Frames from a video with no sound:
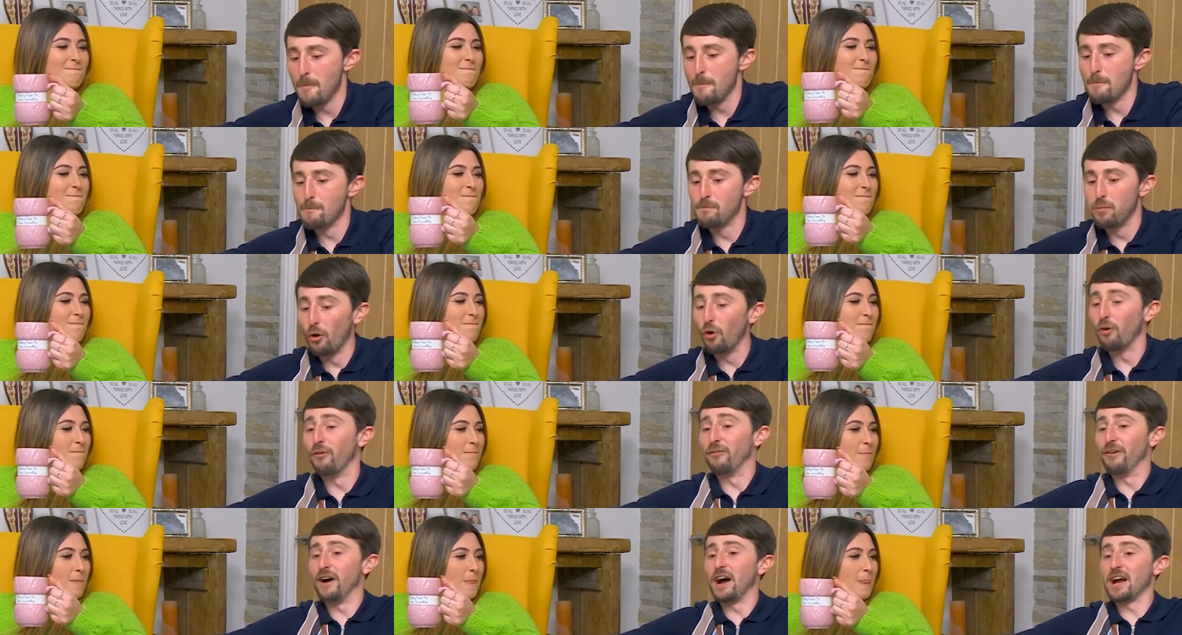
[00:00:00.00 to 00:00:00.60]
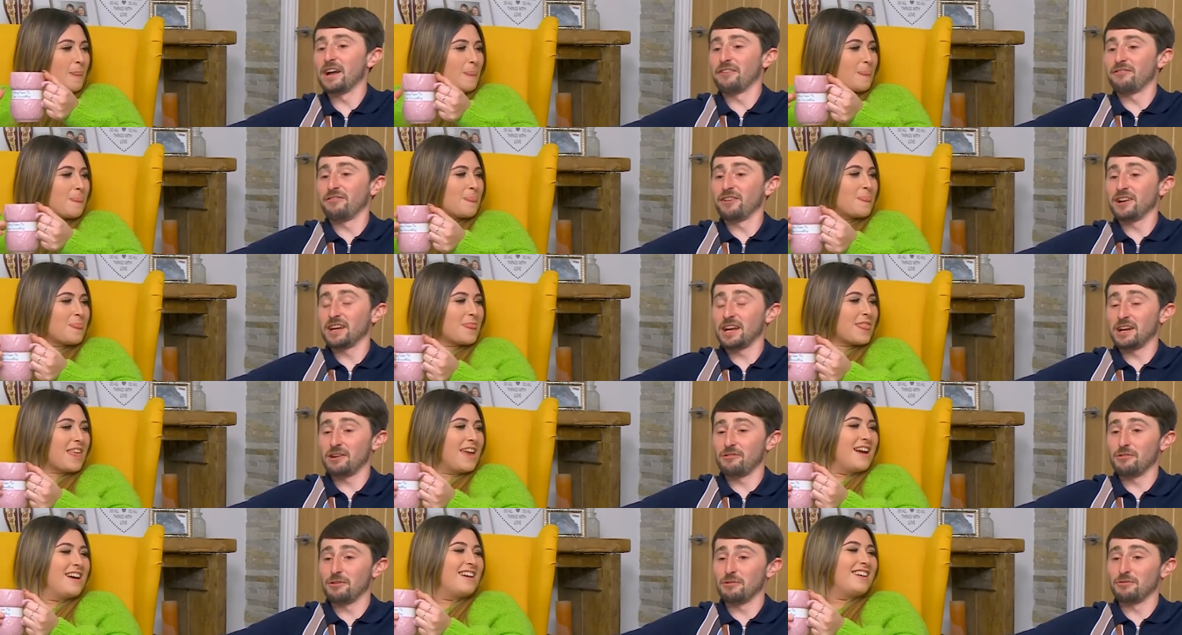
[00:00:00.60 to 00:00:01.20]
Speaker 1: buffet for
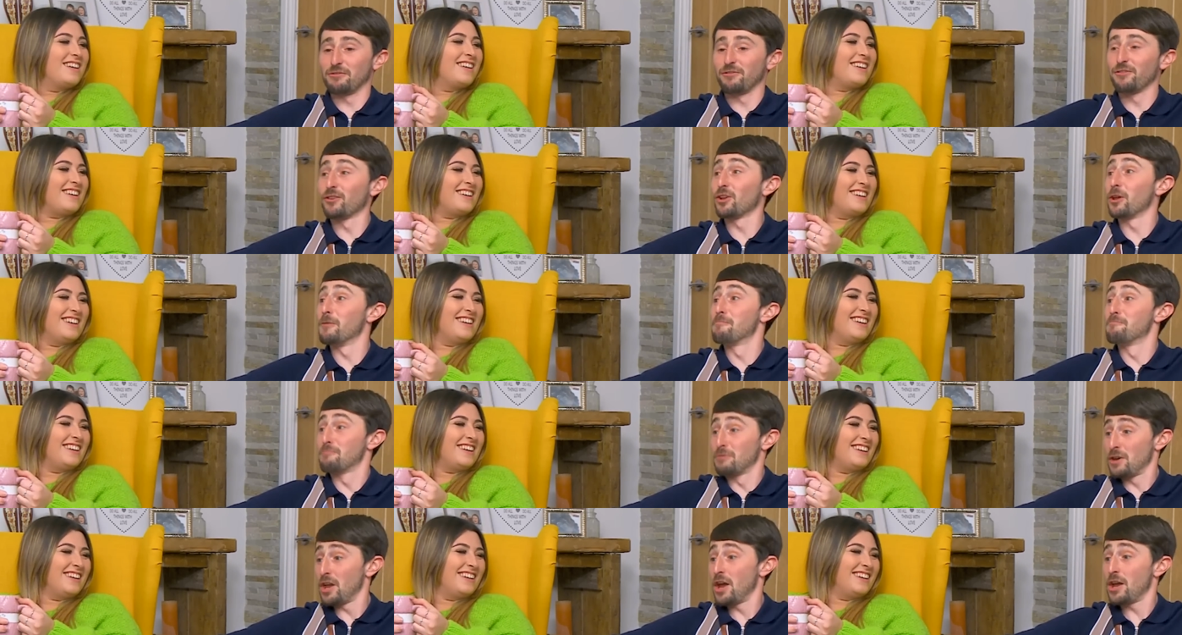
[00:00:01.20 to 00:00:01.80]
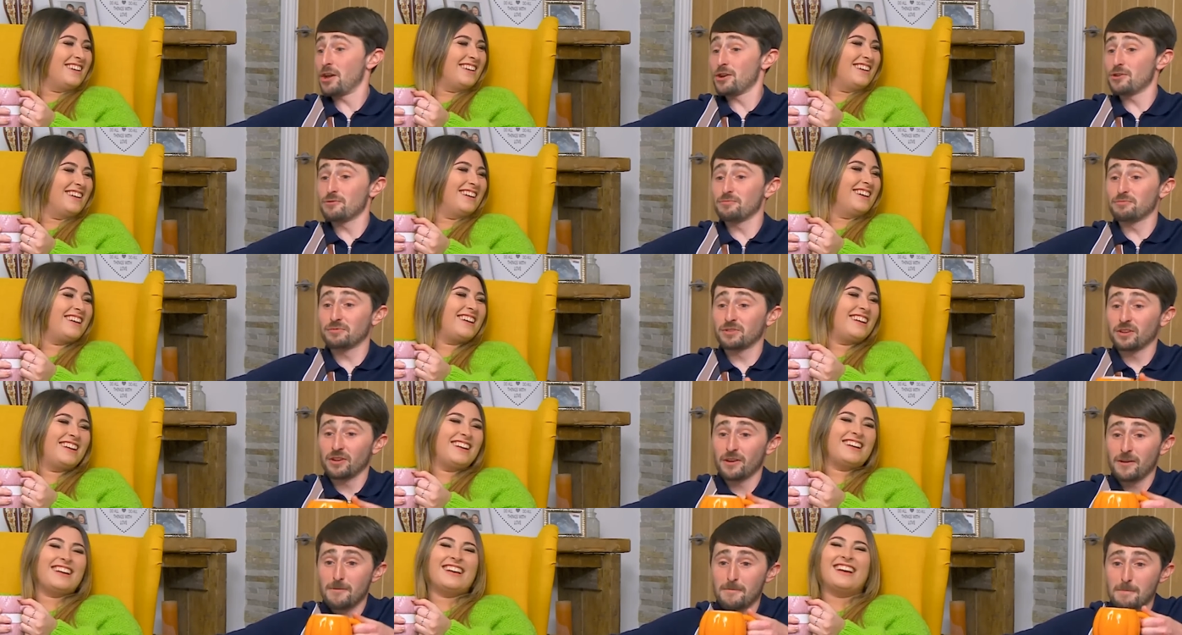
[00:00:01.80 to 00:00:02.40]
dinner, it was full of pubes.
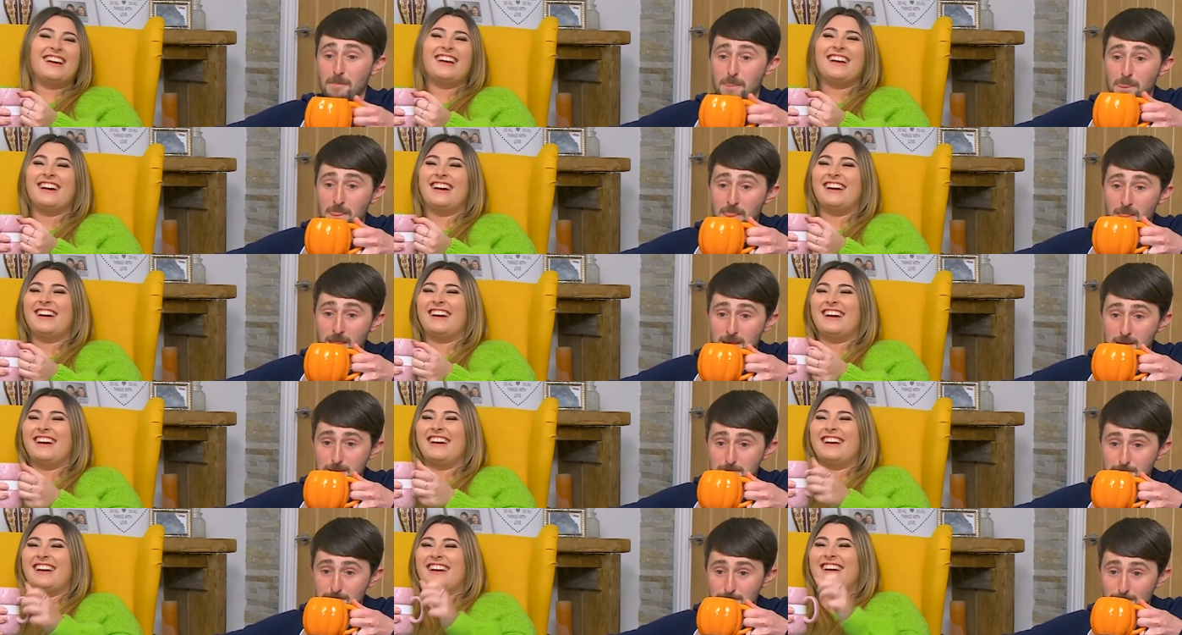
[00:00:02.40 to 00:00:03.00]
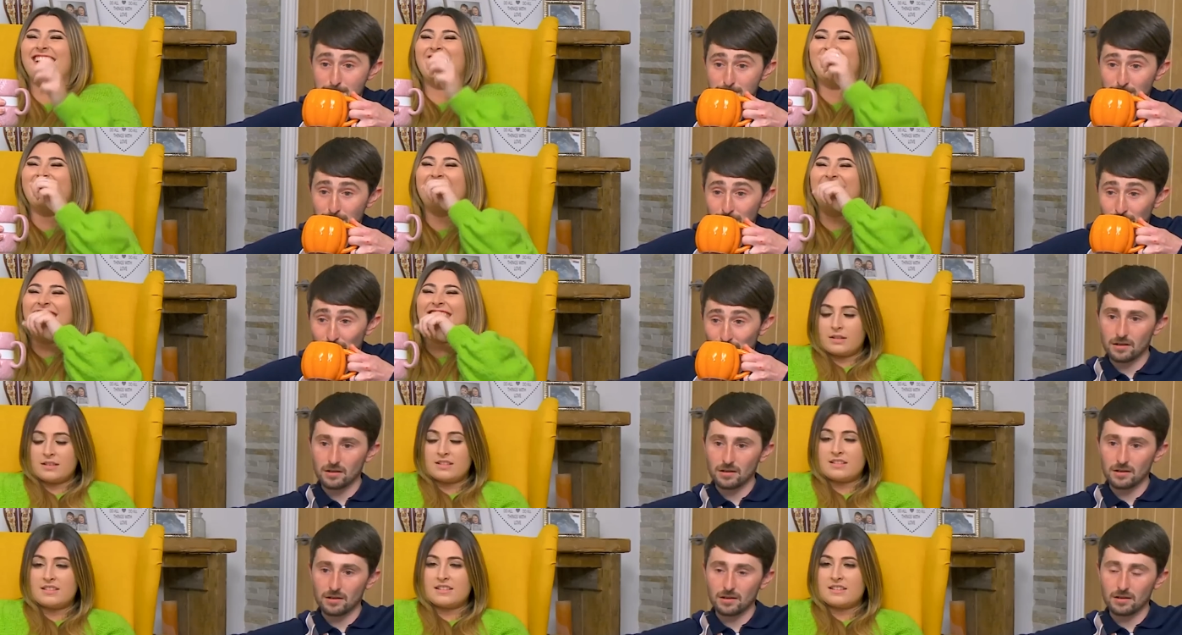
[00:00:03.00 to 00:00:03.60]

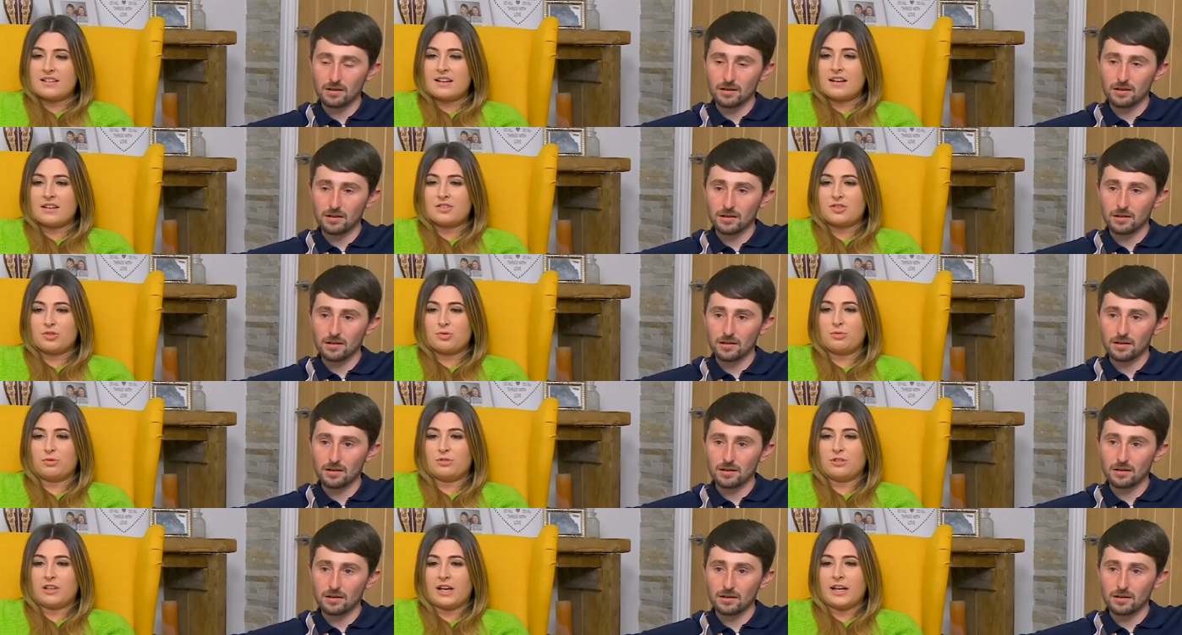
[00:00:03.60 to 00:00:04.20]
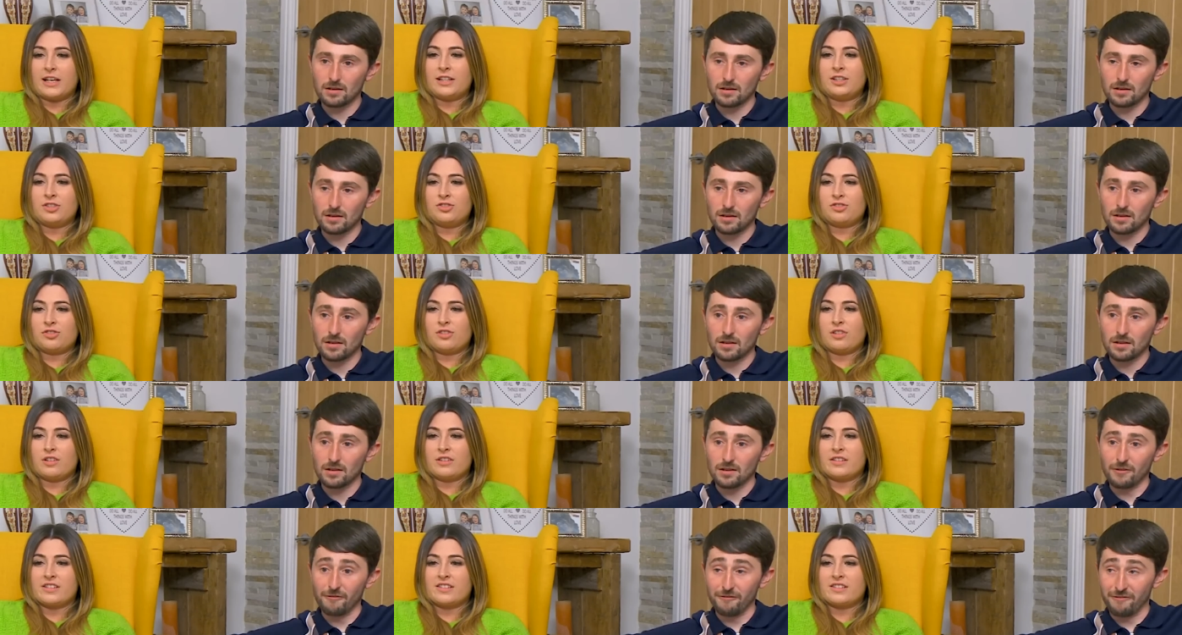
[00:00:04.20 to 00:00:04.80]
Speaker 2: This is actual
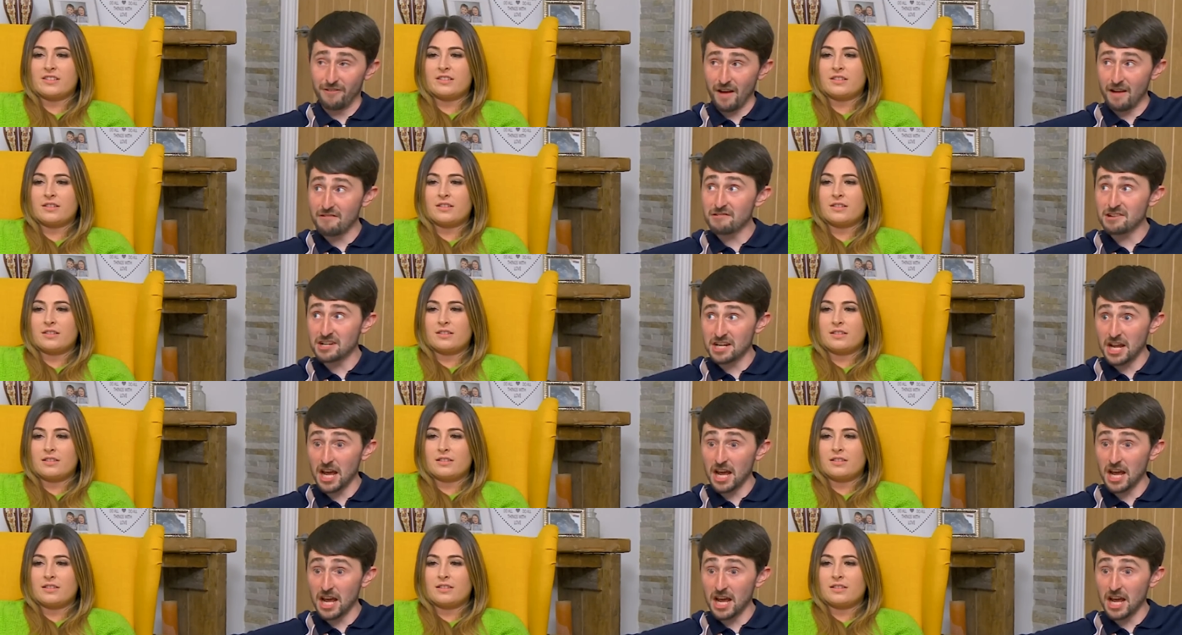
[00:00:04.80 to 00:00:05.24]
dangerous.
Speaker 1: Very